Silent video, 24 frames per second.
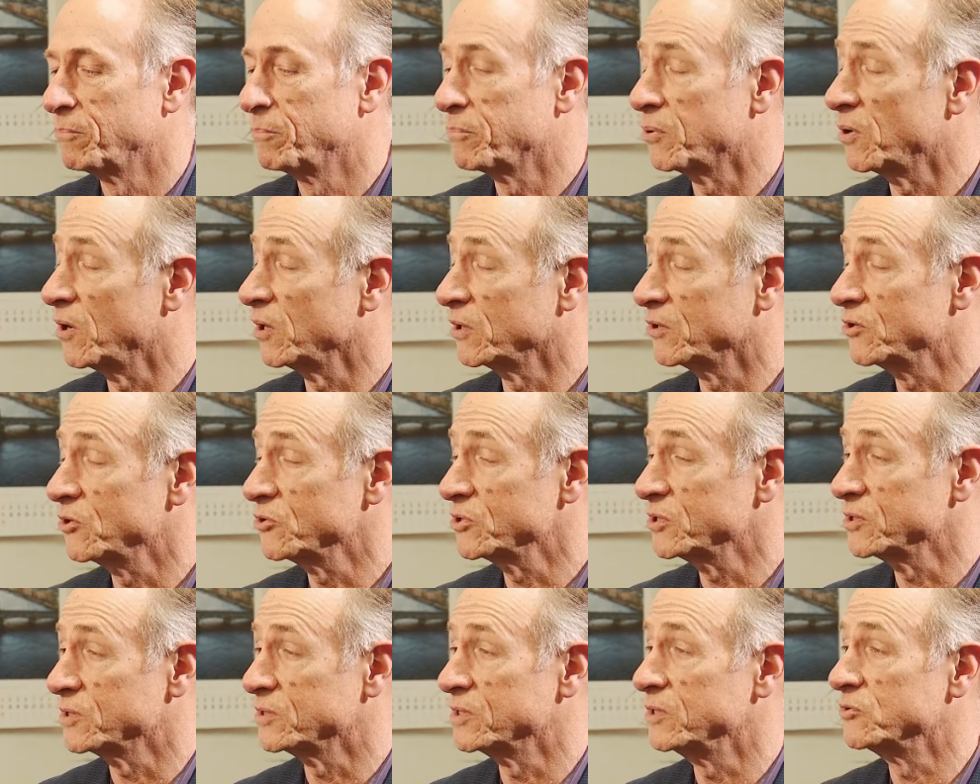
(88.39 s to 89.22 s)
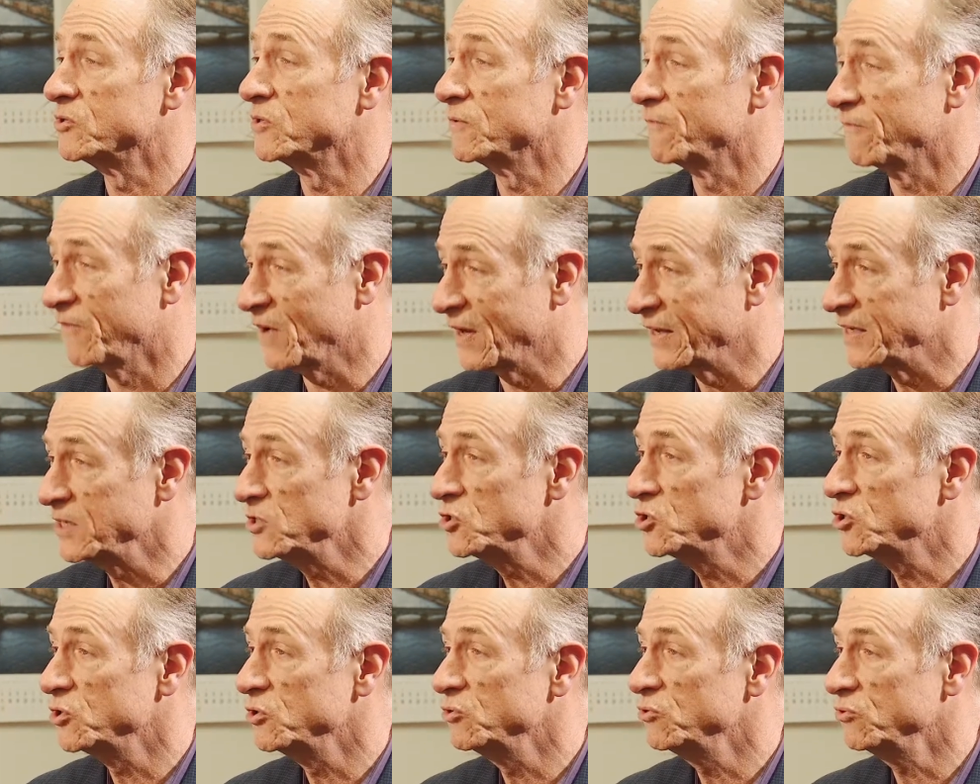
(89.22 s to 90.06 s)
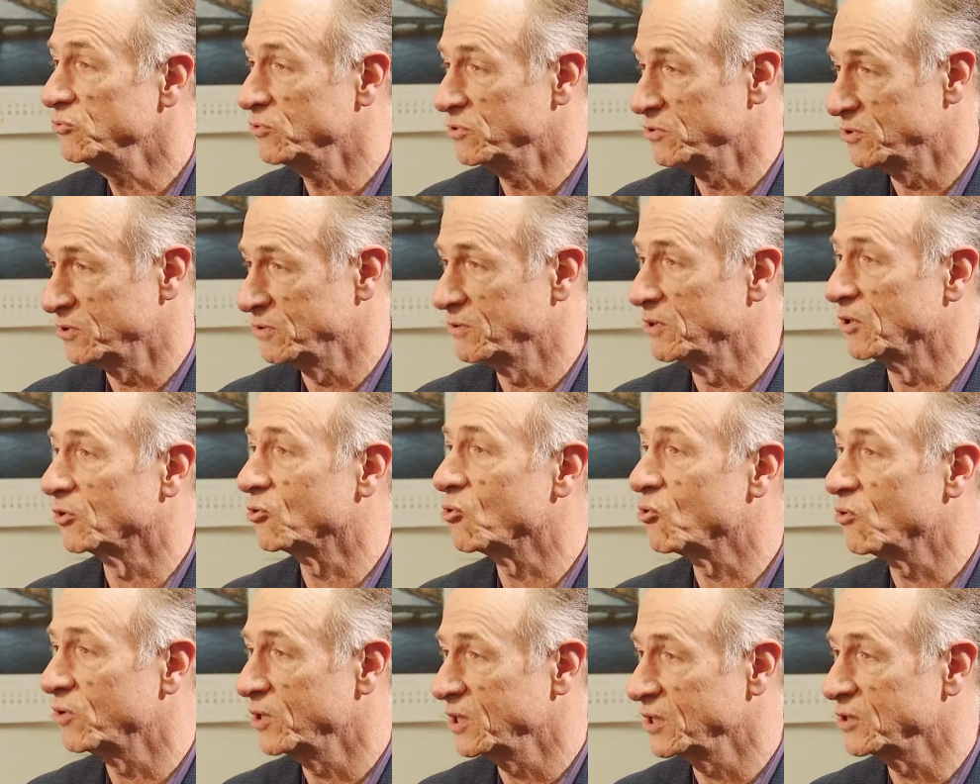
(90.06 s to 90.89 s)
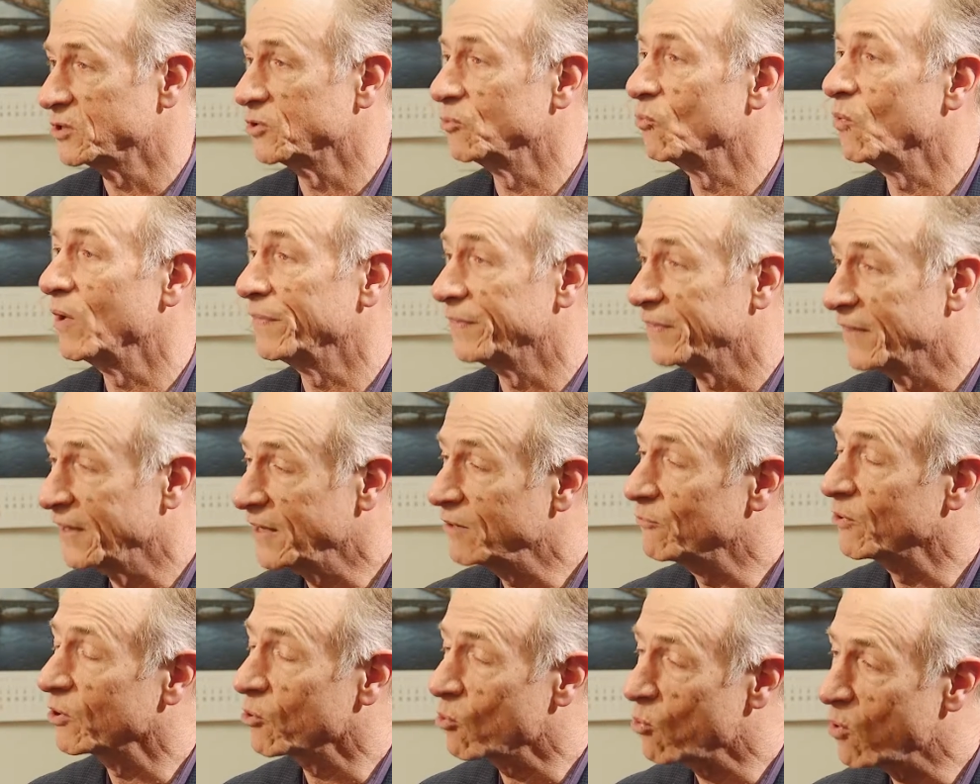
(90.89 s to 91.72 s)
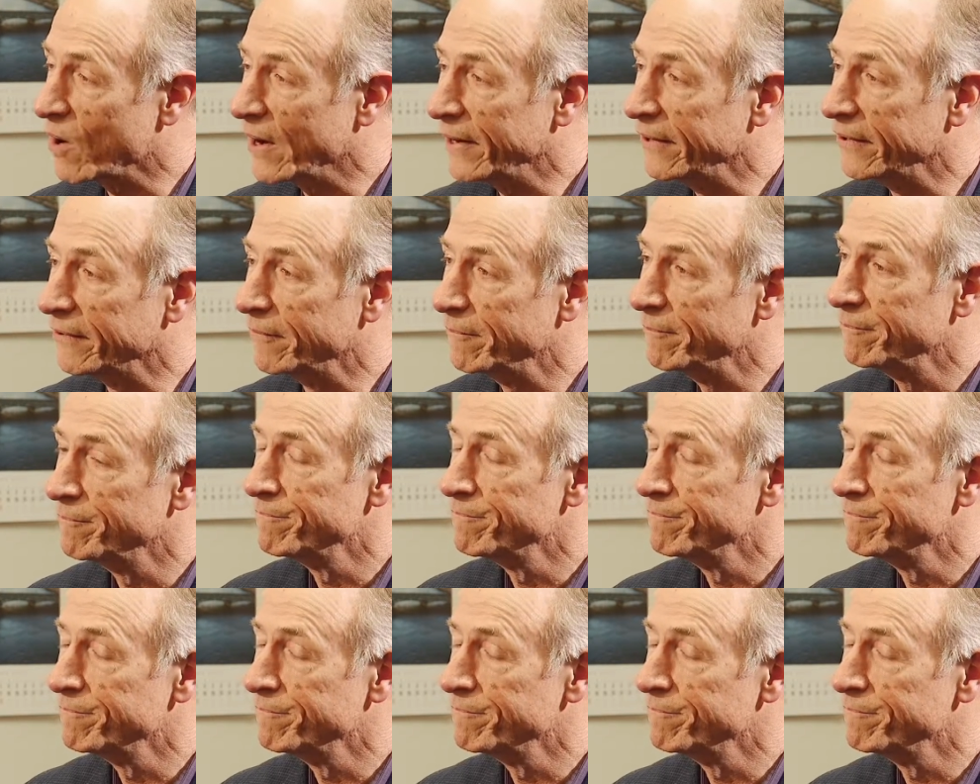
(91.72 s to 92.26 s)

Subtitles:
PrognoCIS is fine-tuned according to what they require.